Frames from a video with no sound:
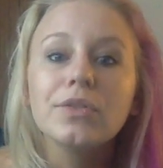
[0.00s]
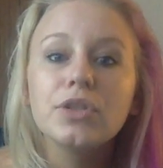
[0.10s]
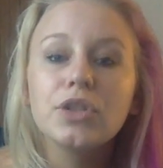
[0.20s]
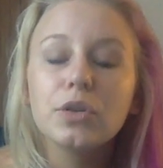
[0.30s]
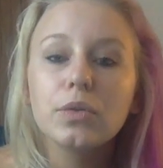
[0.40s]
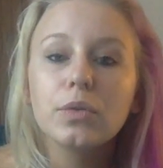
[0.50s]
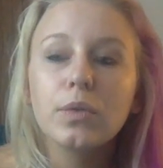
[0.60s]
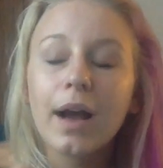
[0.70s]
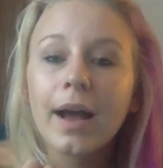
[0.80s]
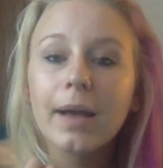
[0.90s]
to
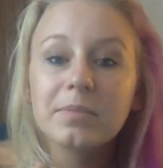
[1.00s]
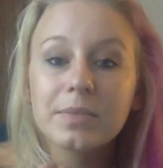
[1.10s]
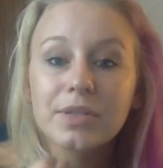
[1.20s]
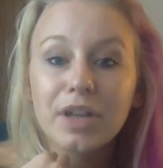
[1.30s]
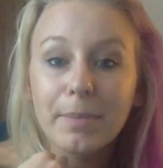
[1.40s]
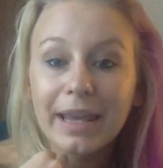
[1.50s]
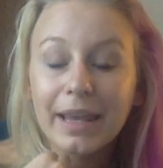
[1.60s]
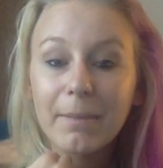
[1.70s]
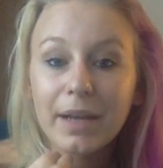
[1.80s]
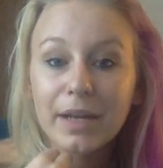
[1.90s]
start
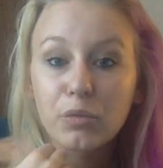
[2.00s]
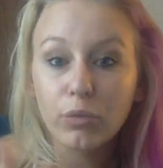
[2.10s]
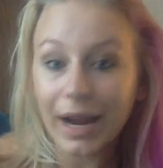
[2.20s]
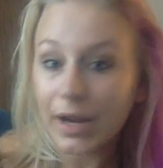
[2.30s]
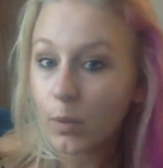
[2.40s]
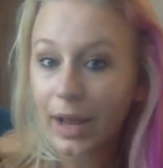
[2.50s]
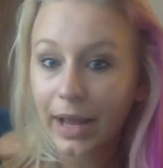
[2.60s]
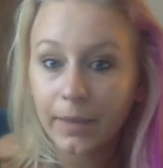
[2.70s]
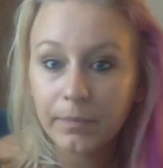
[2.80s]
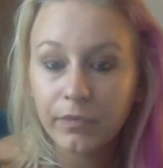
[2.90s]
making money right
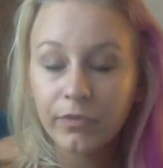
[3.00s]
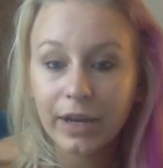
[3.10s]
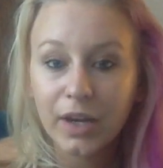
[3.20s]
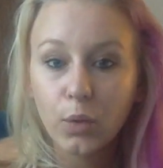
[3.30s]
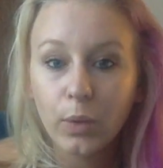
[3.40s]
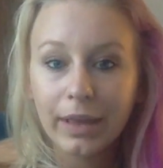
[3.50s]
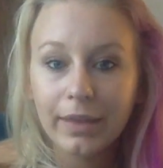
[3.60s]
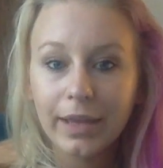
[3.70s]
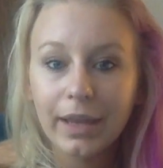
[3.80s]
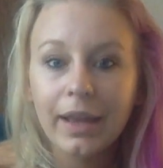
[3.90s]
away, very
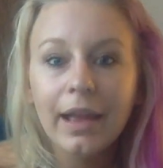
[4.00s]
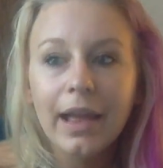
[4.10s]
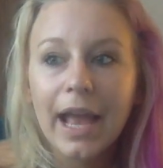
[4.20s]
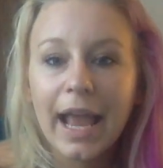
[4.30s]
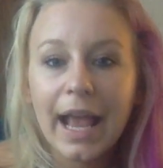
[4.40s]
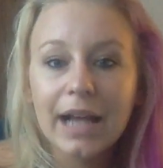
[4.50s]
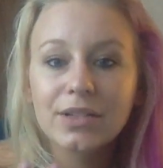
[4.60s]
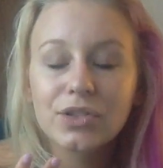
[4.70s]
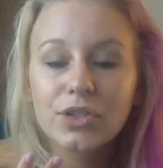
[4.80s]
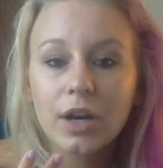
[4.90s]
quickly,
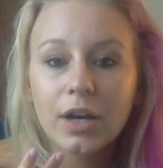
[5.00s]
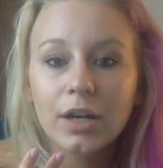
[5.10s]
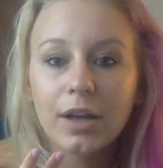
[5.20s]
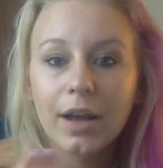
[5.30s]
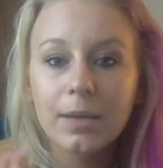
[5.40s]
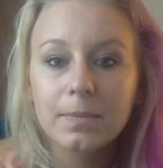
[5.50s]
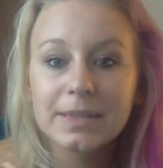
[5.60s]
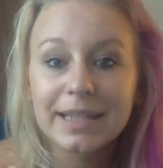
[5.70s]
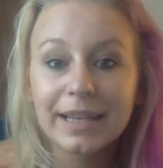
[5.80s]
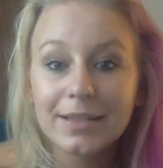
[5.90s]
and start
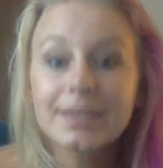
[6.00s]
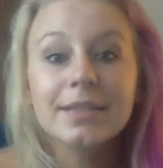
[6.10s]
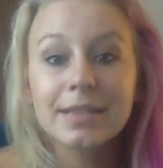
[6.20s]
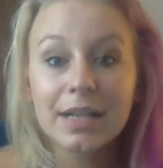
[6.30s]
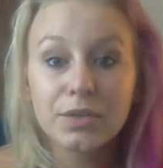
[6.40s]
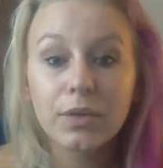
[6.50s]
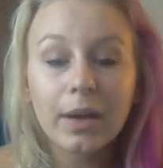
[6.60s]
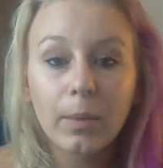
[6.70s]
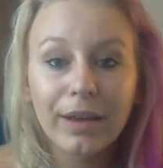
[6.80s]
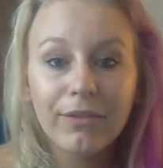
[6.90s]
seeing success right
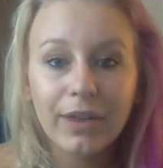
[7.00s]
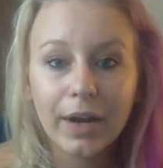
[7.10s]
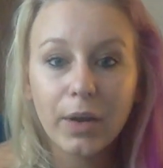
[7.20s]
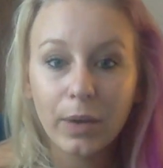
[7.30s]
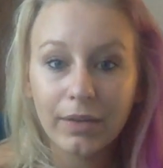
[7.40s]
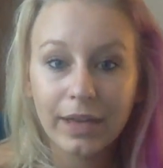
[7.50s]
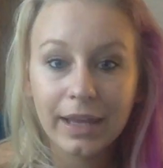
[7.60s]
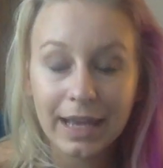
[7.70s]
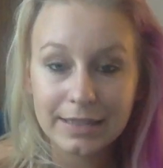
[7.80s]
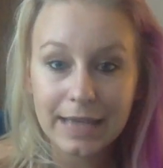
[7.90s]
away, very quickly, and
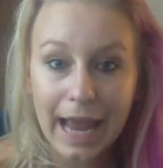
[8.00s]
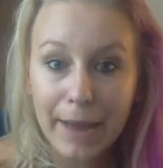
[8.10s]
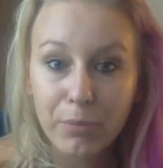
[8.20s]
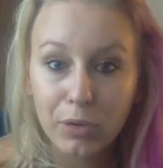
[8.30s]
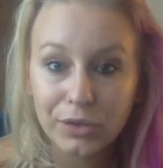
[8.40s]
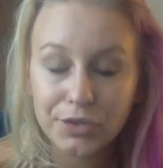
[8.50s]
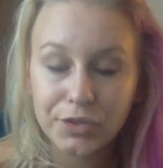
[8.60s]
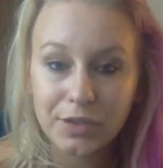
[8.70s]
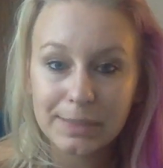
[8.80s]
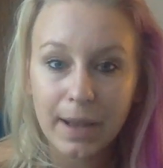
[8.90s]
get to Emerald as
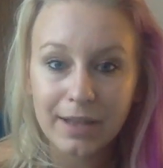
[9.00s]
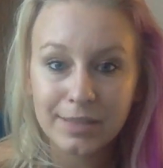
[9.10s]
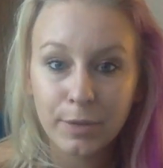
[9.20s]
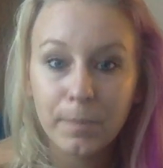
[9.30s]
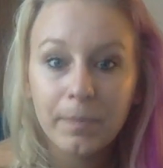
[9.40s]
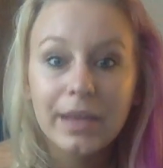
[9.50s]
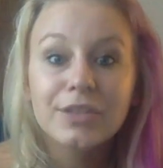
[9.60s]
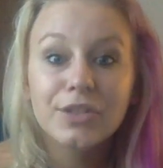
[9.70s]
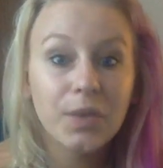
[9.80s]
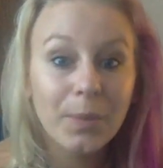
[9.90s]
soon as possible.
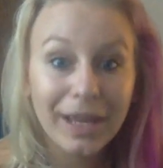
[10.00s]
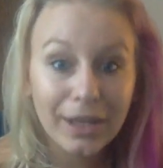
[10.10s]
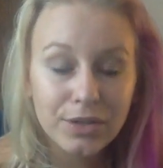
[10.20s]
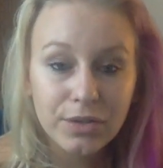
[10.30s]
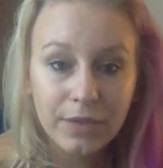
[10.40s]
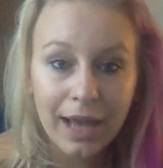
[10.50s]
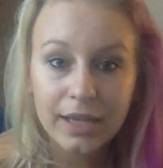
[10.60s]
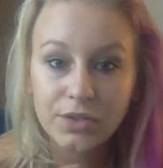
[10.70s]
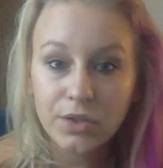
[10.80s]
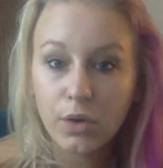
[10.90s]
So the way you do that
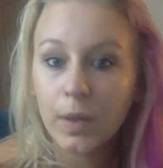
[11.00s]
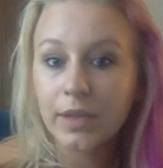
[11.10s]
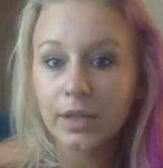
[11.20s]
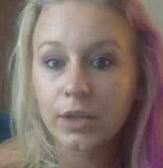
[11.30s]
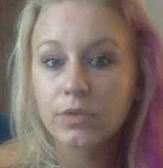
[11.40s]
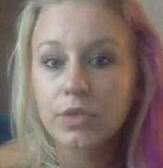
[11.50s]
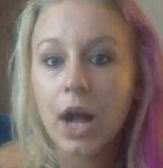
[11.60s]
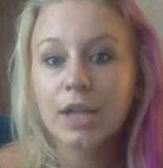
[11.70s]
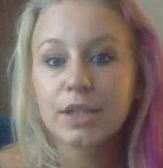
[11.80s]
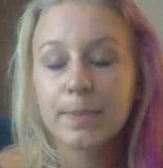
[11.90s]
is you go out there and you
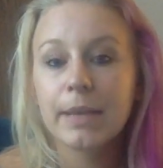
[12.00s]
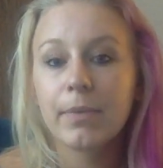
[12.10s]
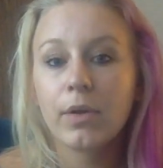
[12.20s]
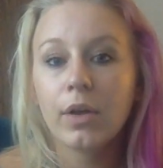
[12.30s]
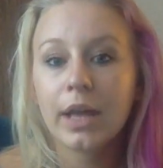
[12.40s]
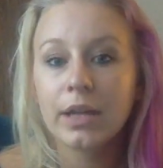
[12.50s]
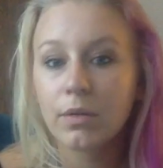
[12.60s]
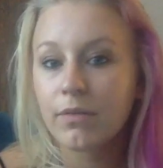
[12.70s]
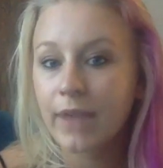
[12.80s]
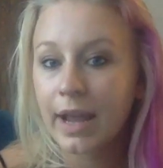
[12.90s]
talk to people and you
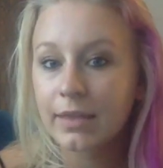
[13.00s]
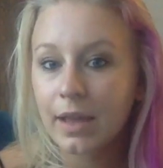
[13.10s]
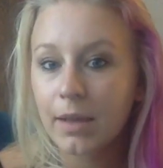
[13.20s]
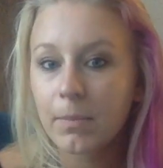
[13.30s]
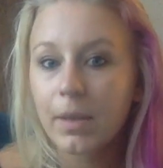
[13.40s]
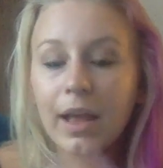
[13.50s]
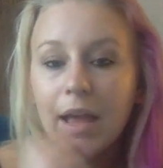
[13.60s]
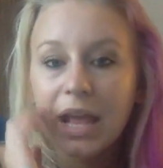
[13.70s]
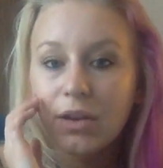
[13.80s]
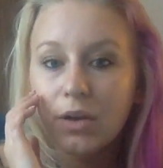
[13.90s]
invite them.
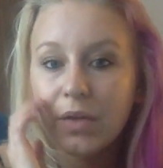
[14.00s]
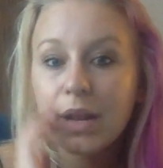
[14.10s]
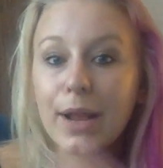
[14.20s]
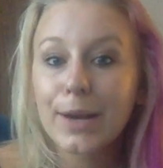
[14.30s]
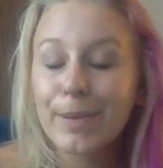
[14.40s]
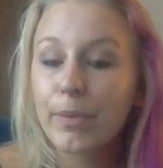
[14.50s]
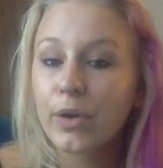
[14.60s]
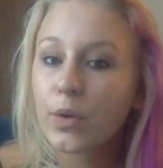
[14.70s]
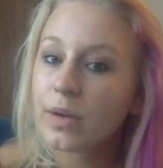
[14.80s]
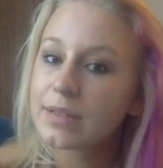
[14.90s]
And know that a lot of people are
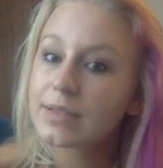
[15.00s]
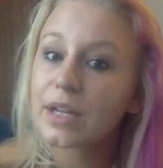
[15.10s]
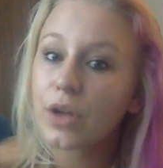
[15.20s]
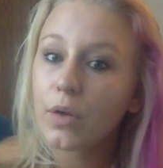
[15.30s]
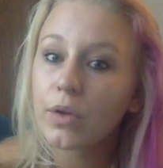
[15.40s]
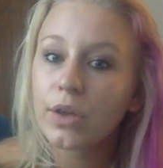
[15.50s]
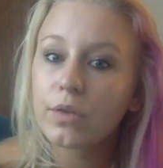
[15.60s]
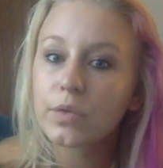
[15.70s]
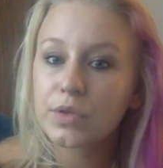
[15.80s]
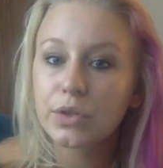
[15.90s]
going to say no to
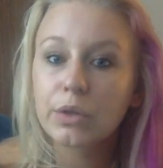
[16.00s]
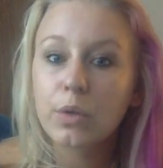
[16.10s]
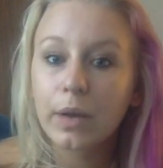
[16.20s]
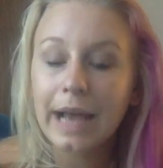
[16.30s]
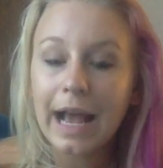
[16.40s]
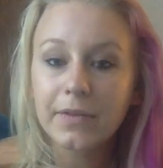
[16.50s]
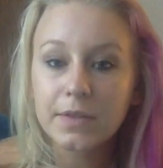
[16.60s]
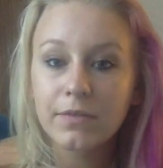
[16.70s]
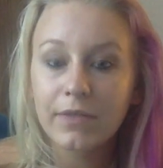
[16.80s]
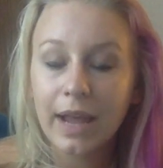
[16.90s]
you, so you're going to have to
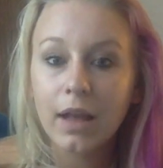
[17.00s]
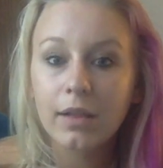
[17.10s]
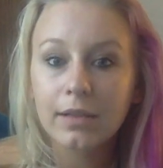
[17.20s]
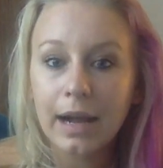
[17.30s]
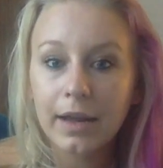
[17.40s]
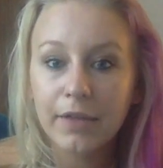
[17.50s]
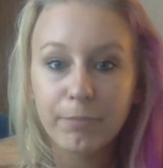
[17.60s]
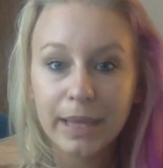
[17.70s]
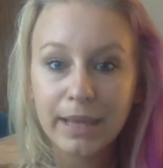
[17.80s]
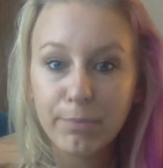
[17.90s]
invite a lot of
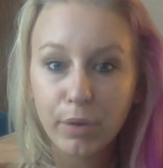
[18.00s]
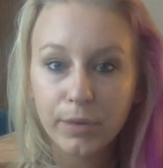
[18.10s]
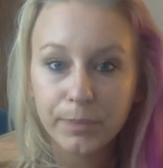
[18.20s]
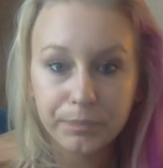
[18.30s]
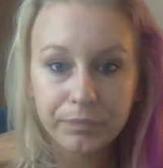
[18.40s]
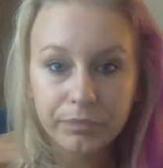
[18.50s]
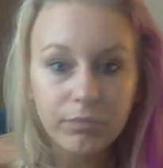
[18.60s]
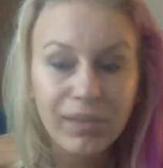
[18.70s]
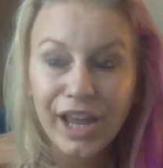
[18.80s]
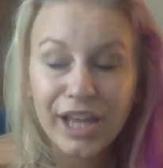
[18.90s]
people.
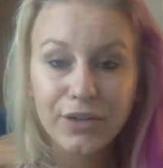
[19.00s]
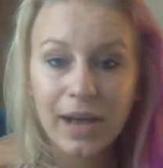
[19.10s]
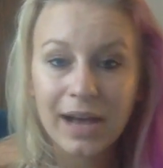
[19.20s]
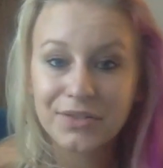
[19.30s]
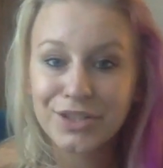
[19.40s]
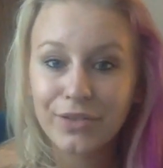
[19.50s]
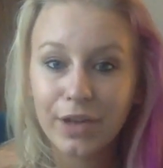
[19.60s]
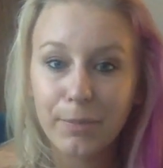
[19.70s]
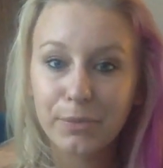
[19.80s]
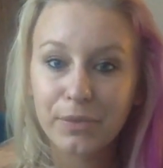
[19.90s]
And you have to
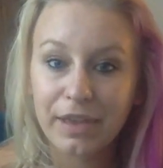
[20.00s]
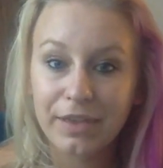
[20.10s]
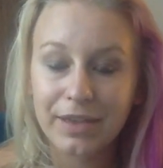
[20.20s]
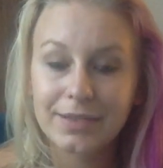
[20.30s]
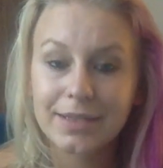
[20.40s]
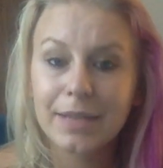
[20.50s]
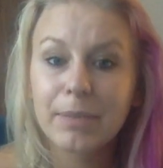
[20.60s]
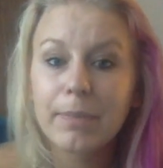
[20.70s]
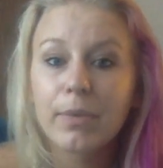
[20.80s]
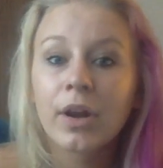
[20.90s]
develop a really thick skin.
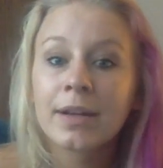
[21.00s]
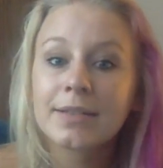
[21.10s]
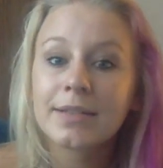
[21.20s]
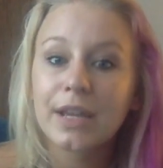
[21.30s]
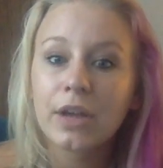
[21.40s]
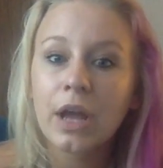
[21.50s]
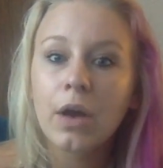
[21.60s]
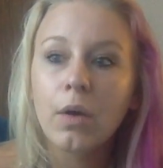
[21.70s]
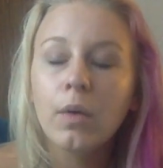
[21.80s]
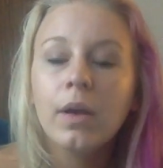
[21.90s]
People are going to say
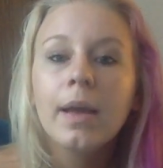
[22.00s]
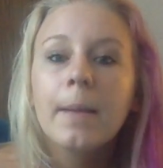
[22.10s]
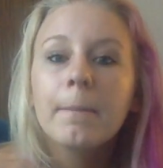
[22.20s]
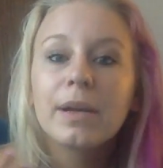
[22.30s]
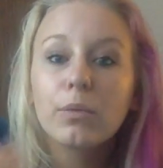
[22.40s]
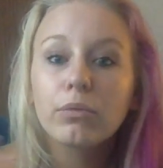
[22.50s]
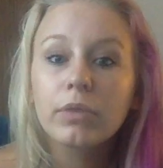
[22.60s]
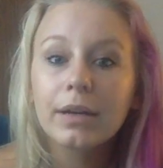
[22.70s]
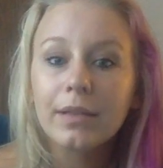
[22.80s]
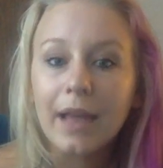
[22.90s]
no, but
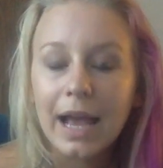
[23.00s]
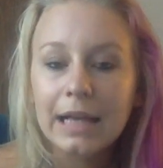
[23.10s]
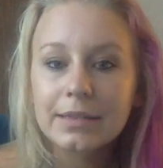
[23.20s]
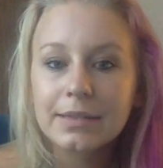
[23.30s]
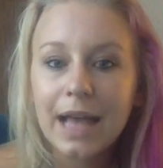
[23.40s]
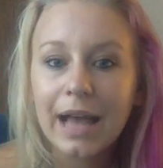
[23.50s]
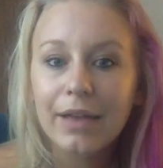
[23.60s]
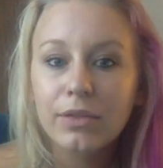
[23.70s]
realize that